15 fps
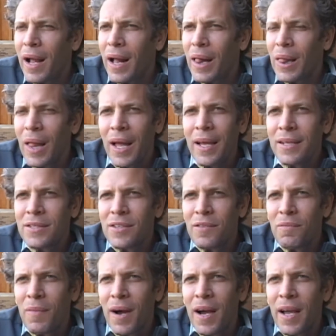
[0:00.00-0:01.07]
clients
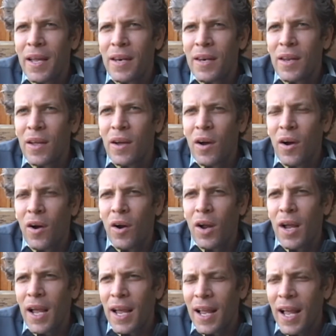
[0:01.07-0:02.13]
of mine are
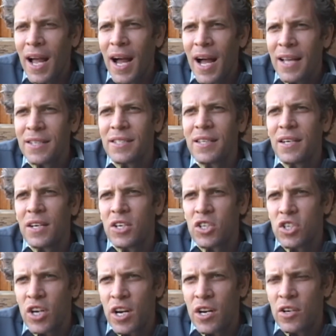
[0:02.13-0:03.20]
in constant
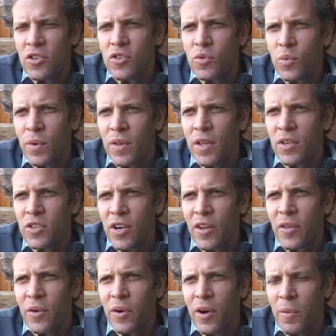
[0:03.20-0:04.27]
exchange with each
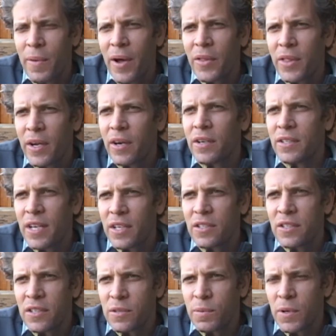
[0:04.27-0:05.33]
other about their
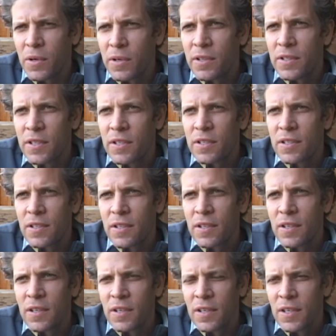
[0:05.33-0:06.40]
intense experiences,
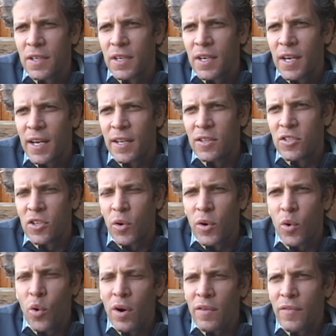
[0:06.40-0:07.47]
and so
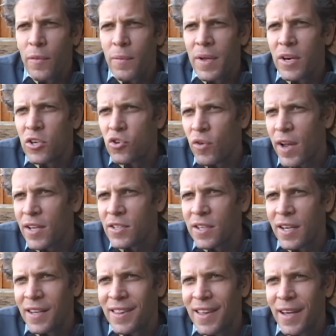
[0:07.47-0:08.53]
in order for me to
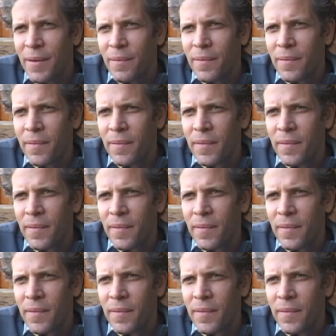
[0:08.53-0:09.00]
translate them,